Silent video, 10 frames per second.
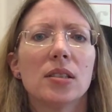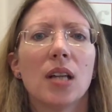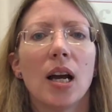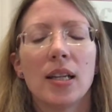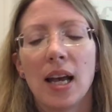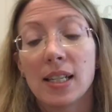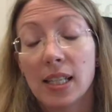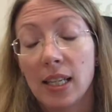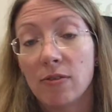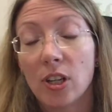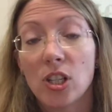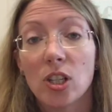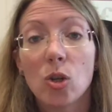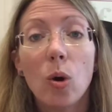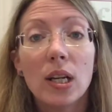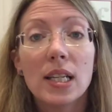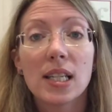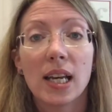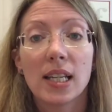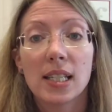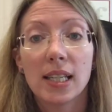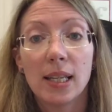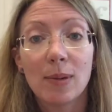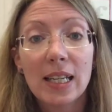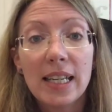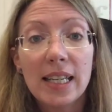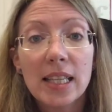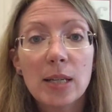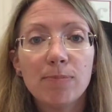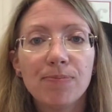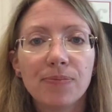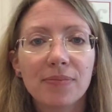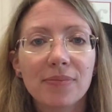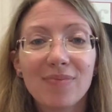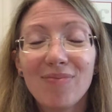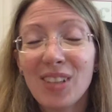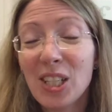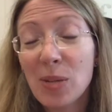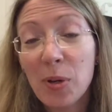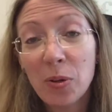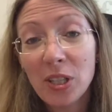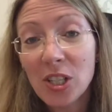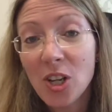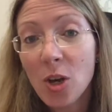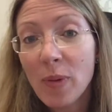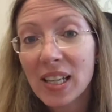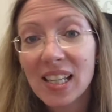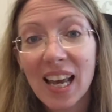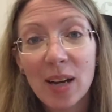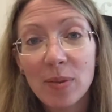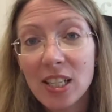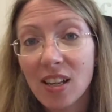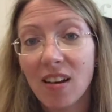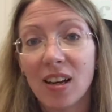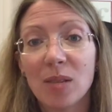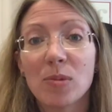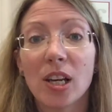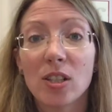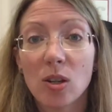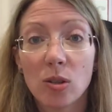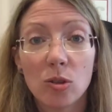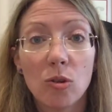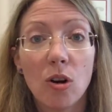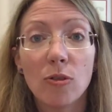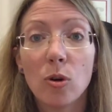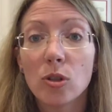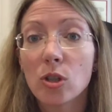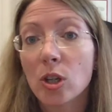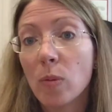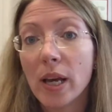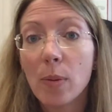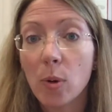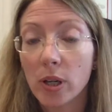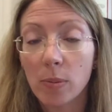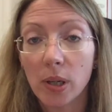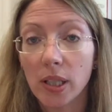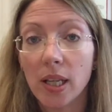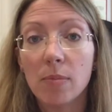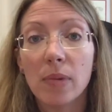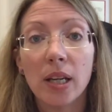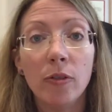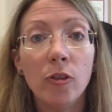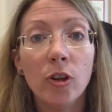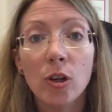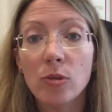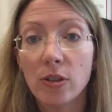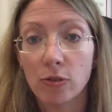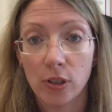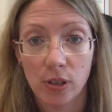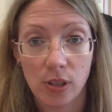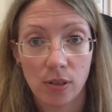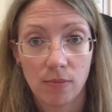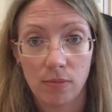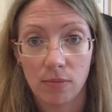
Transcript: I had to keep flushing the toilets. I had to keep cleaning them. And to be honest, no matter how many times I told her off or took away her pocket money, it made no difference.